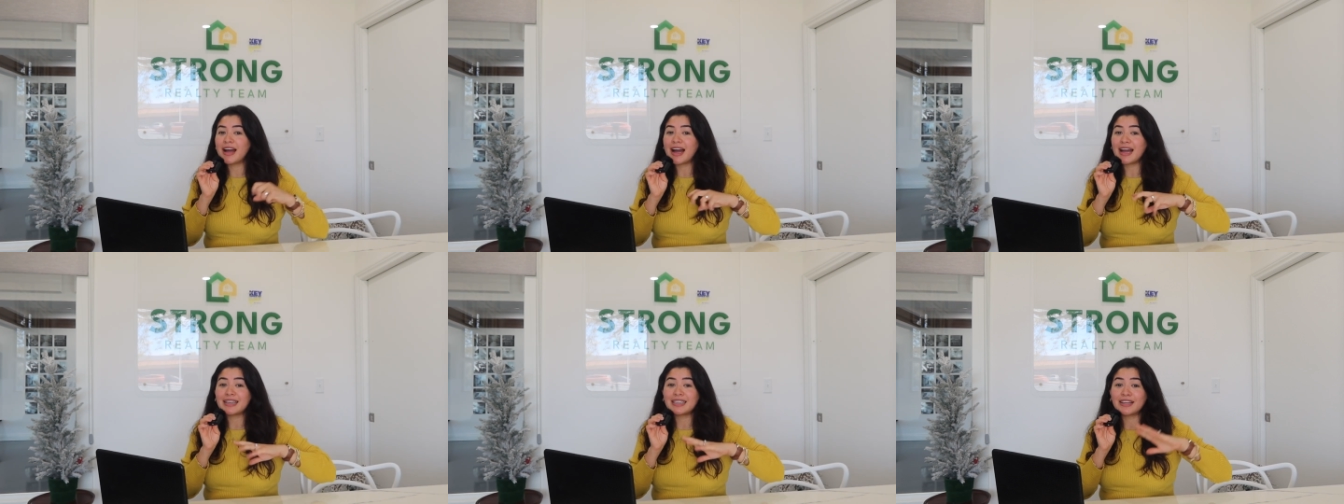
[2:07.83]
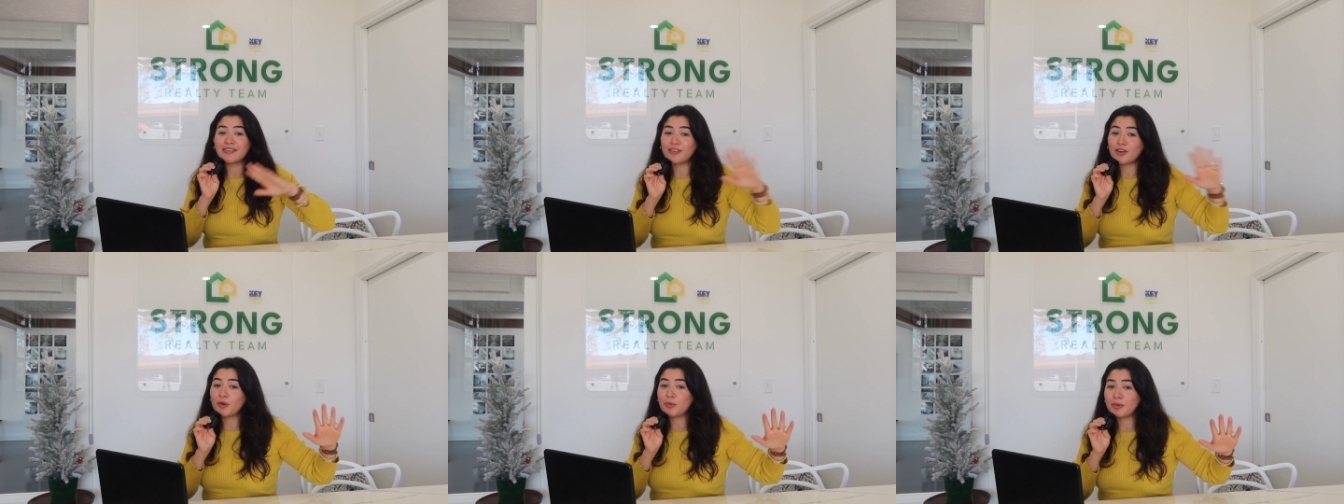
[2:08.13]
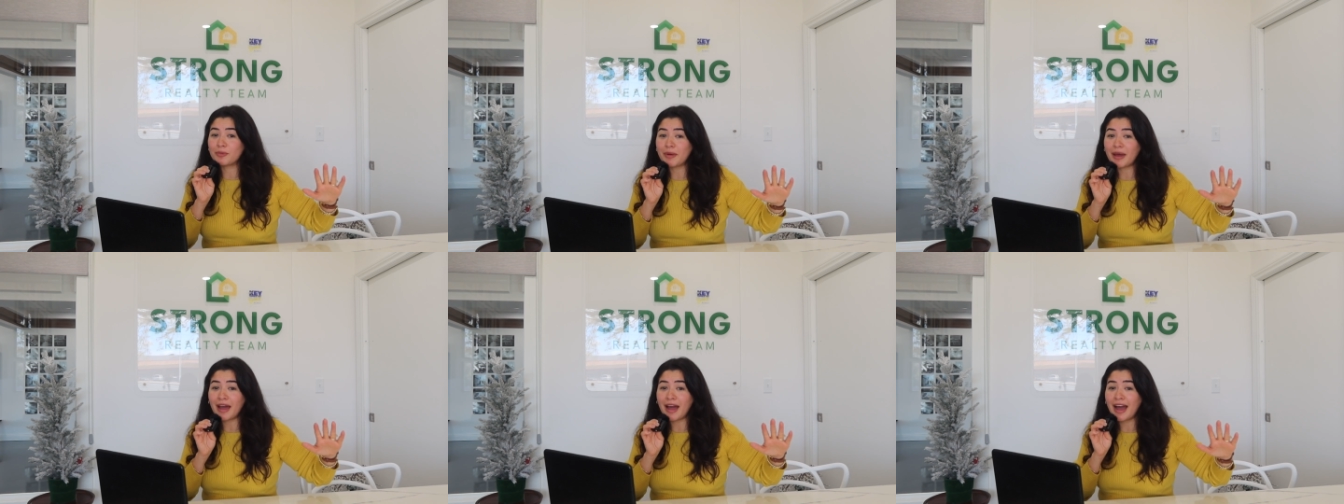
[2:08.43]
I never
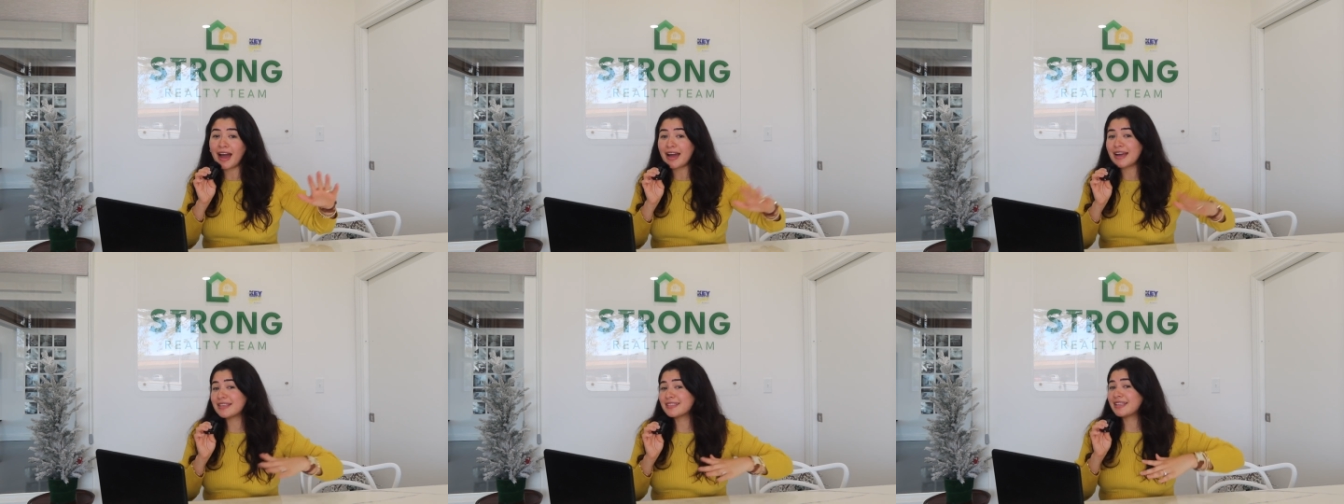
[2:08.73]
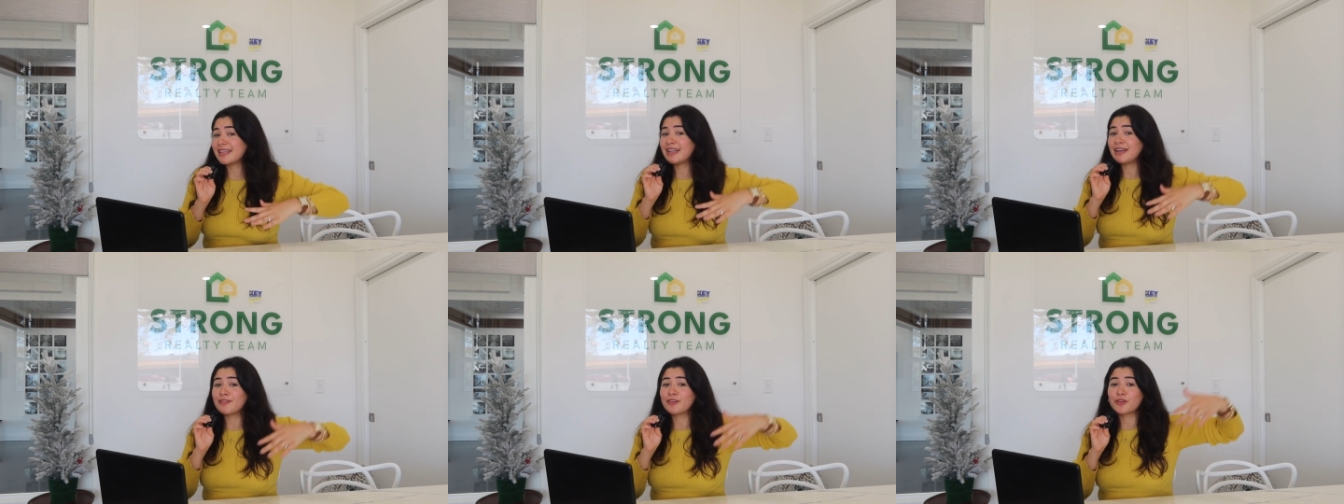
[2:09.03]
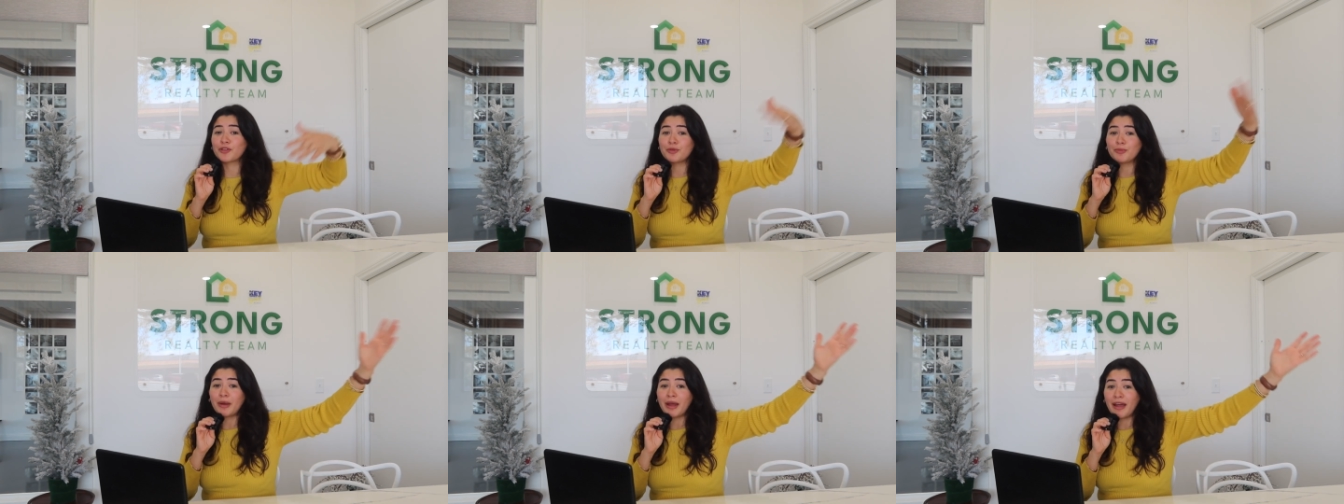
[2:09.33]
opened my eyes. I never
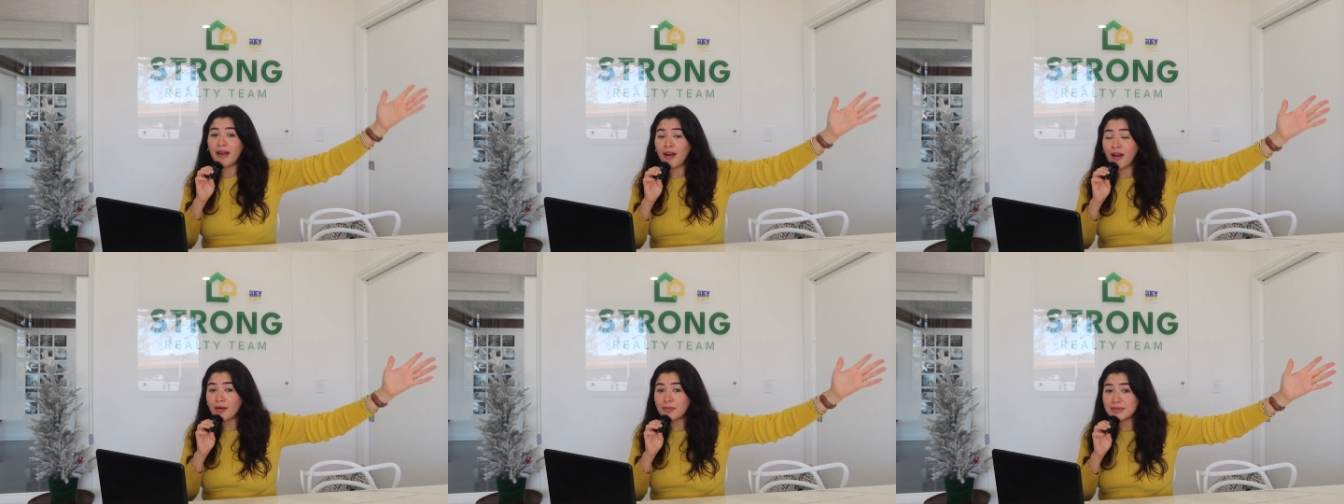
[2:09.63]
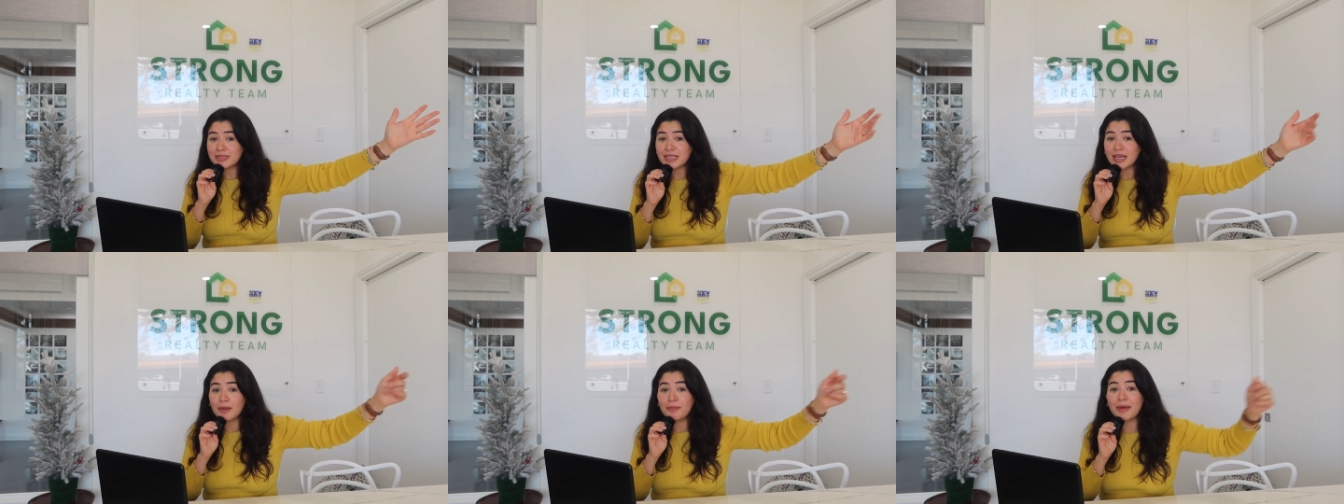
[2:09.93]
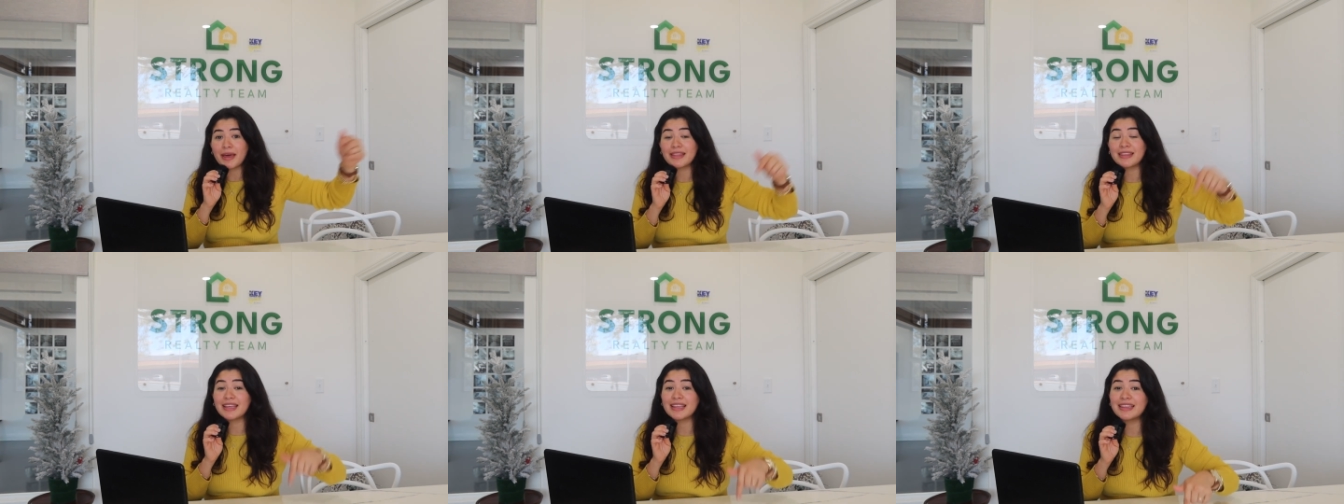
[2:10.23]
threw my arms up.
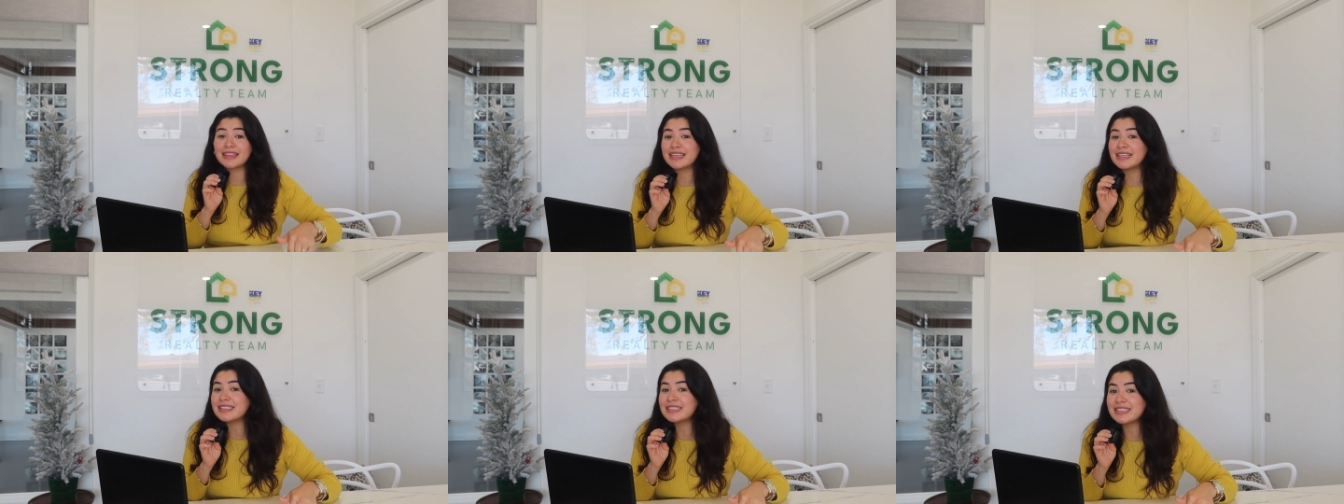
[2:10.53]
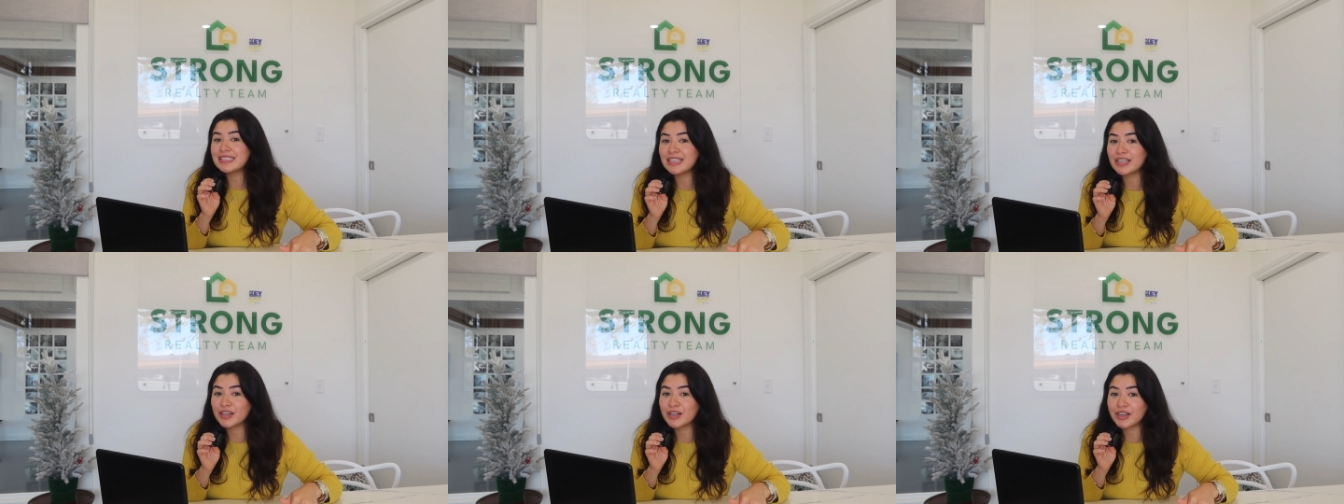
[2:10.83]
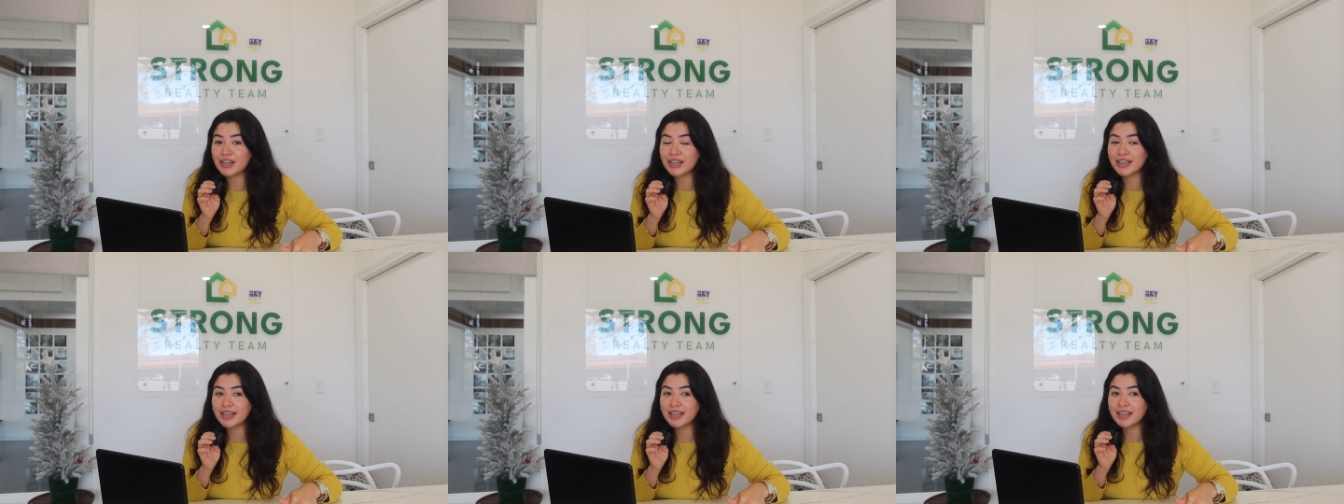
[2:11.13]
And then this
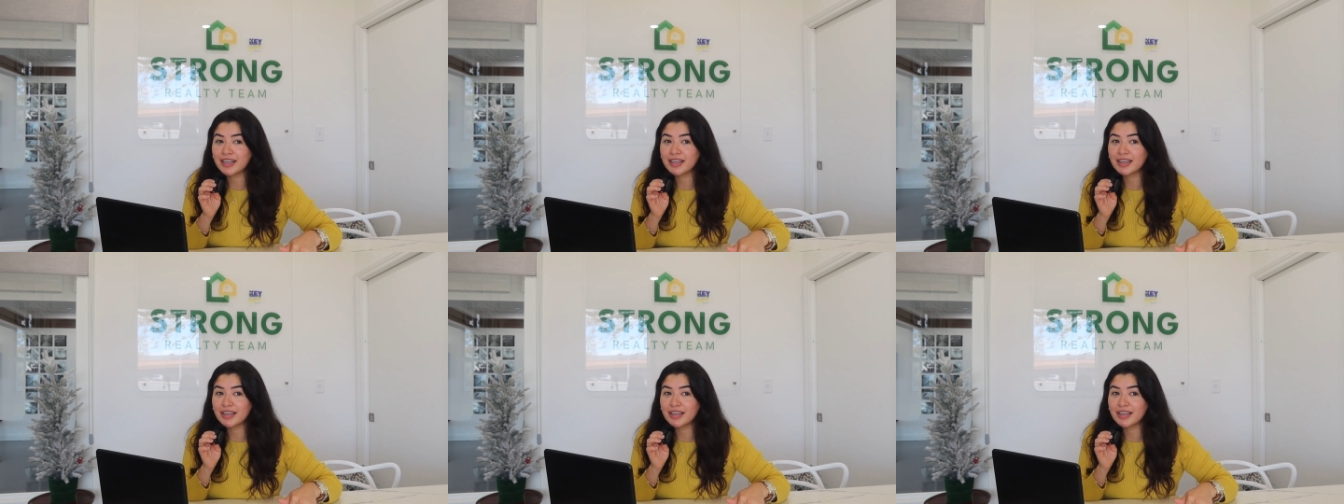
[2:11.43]
year,